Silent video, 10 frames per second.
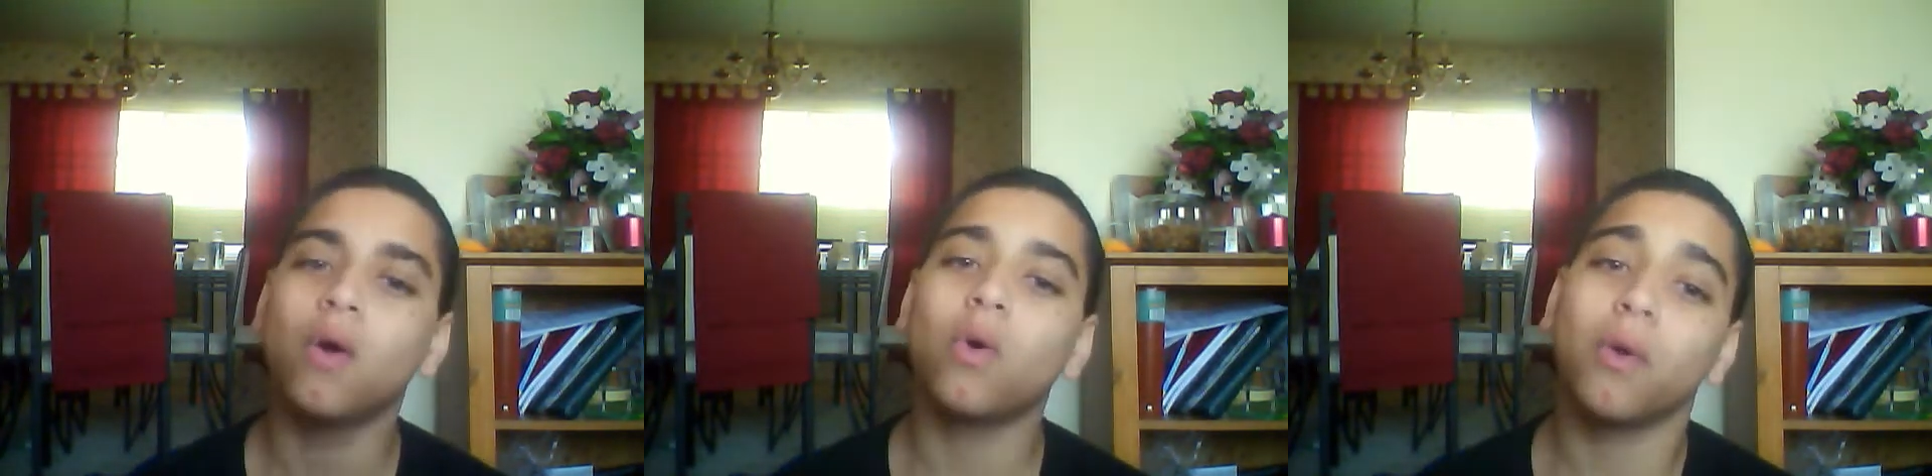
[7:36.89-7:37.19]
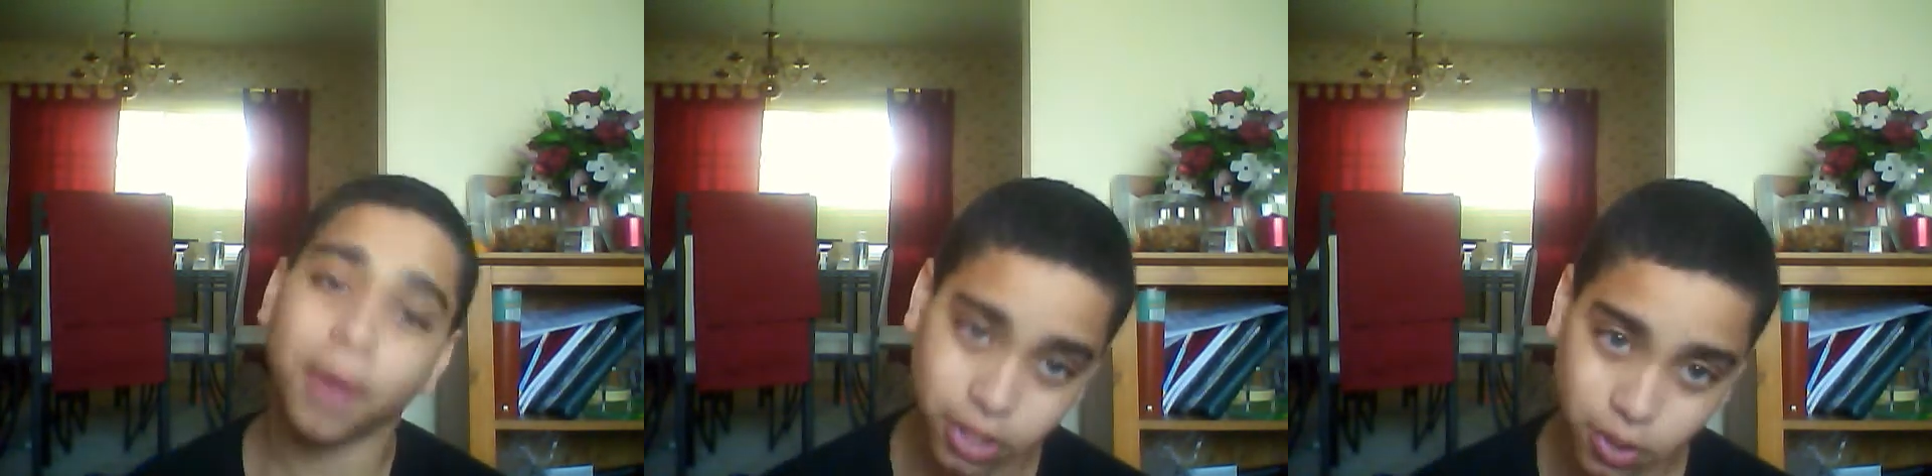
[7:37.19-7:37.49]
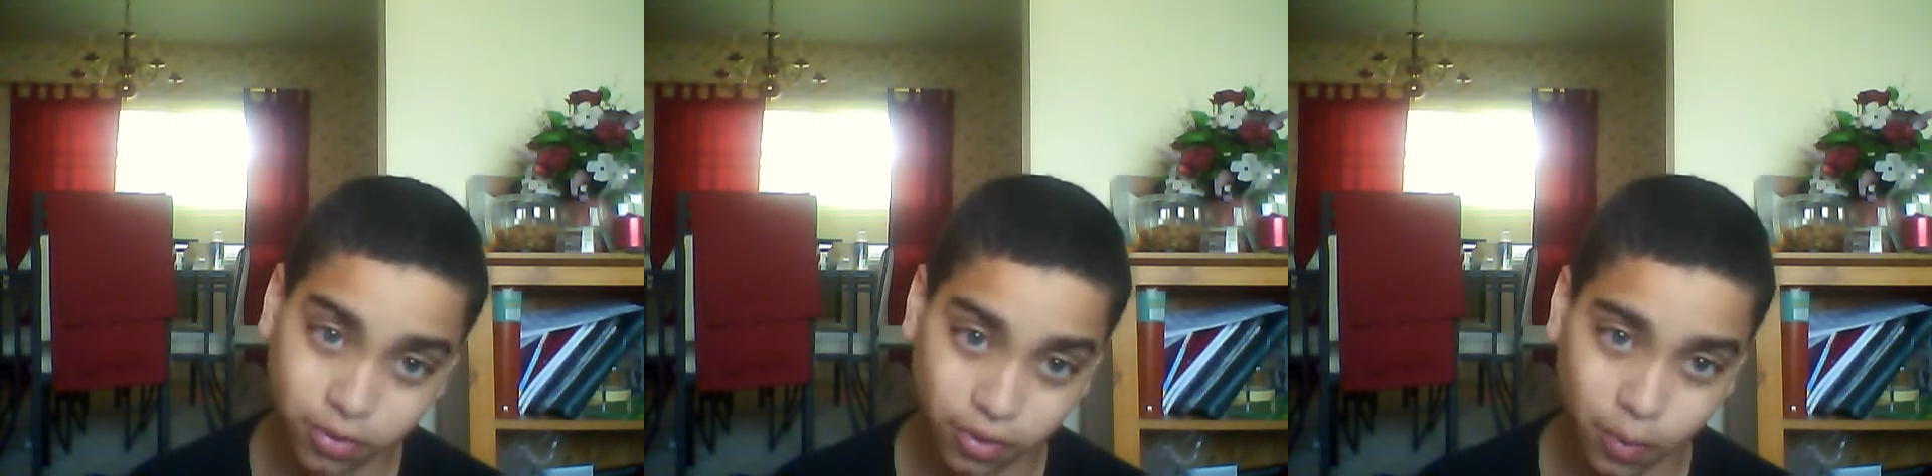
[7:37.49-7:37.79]
or
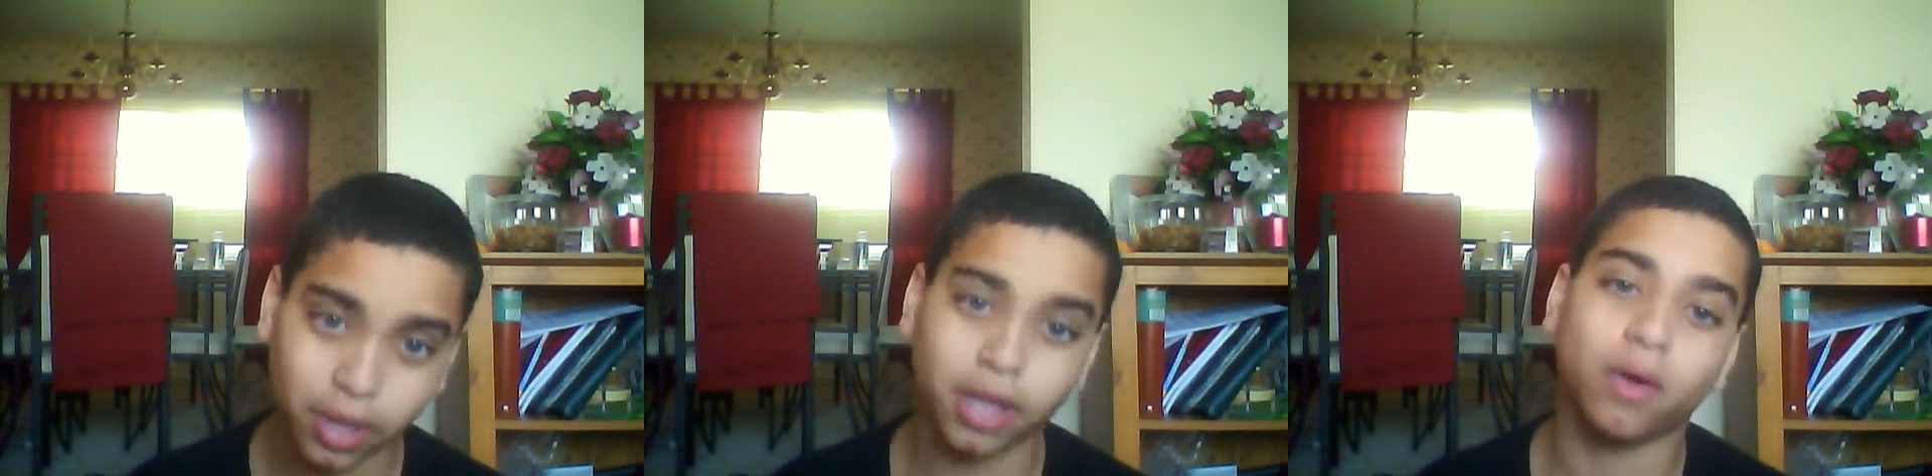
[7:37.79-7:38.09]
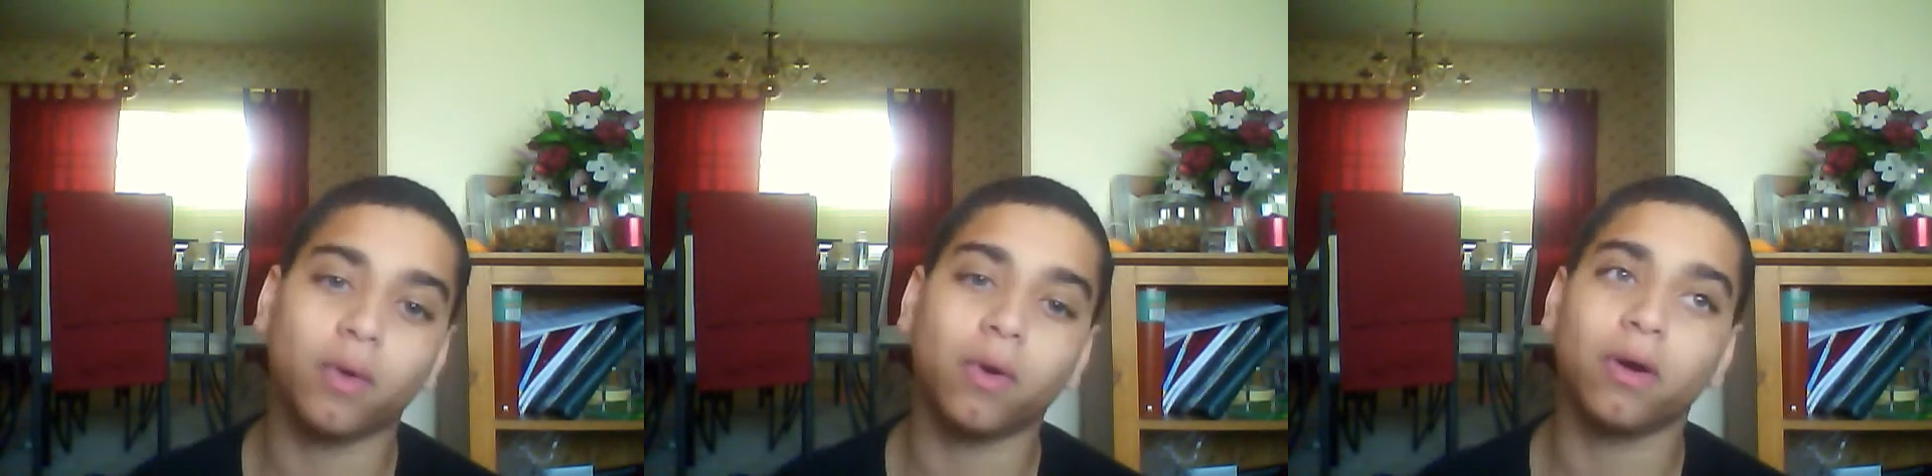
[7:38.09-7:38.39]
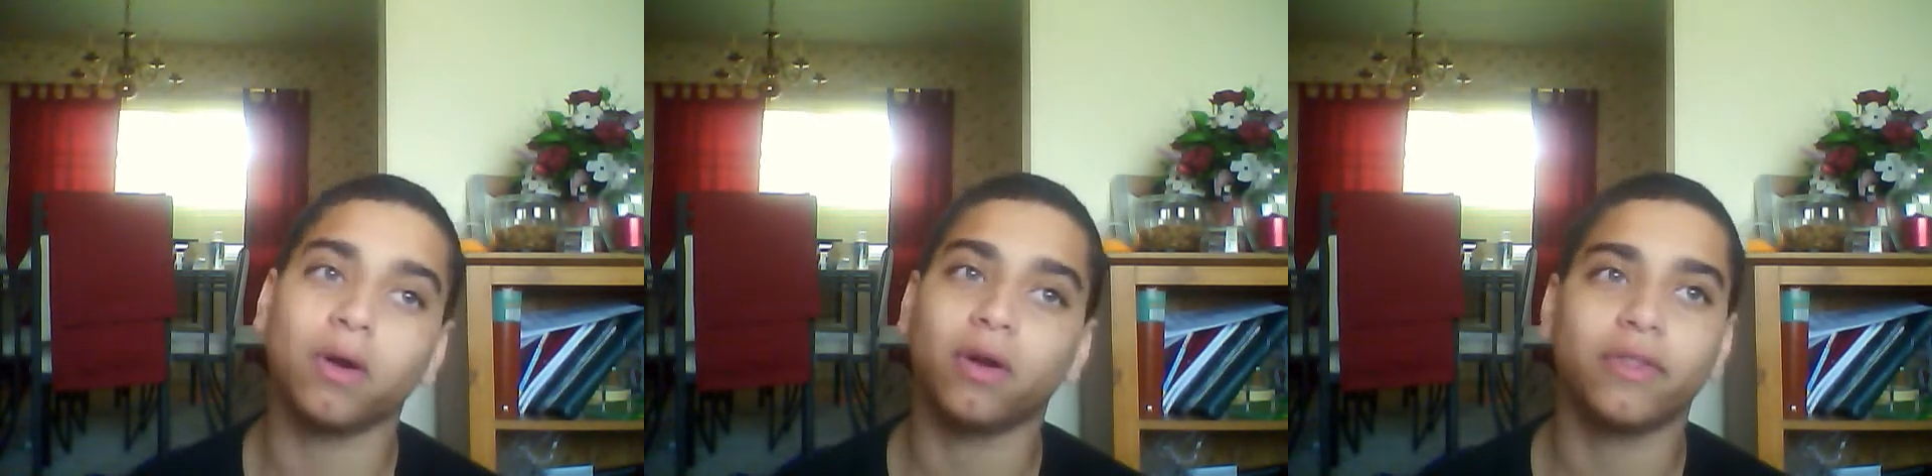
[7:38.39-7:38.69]
Banjo-Kazooie,
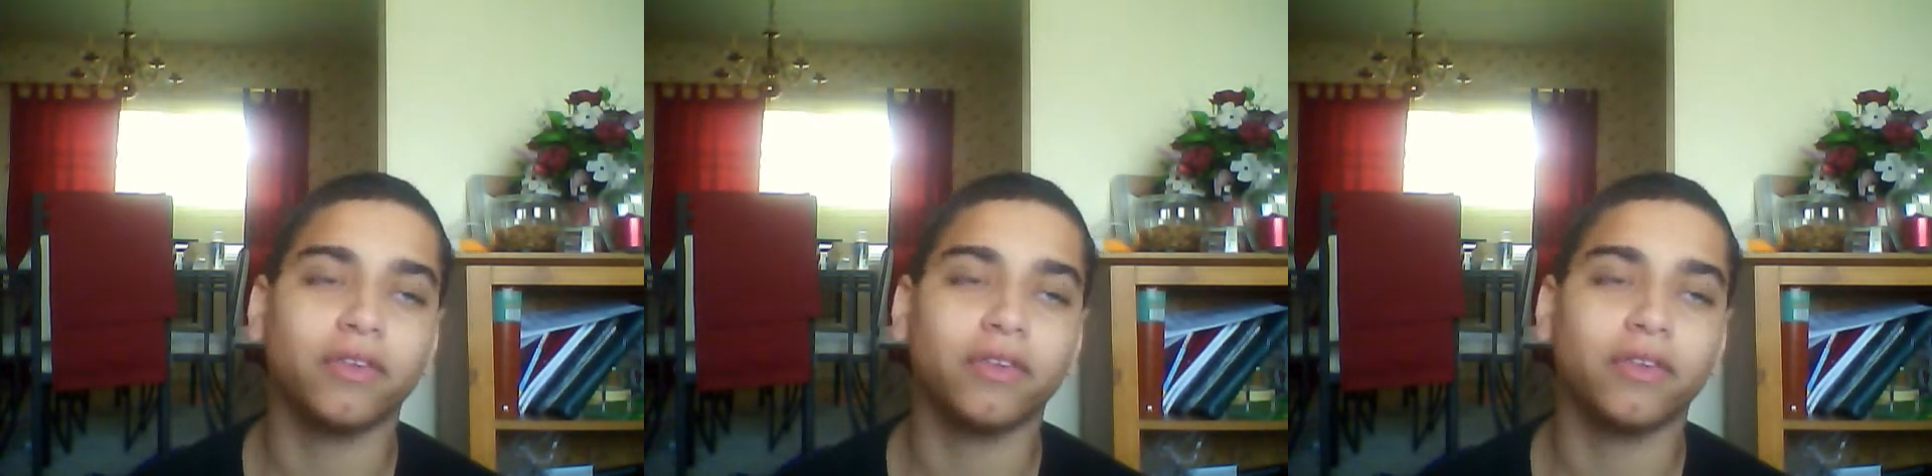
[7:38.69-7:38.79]
or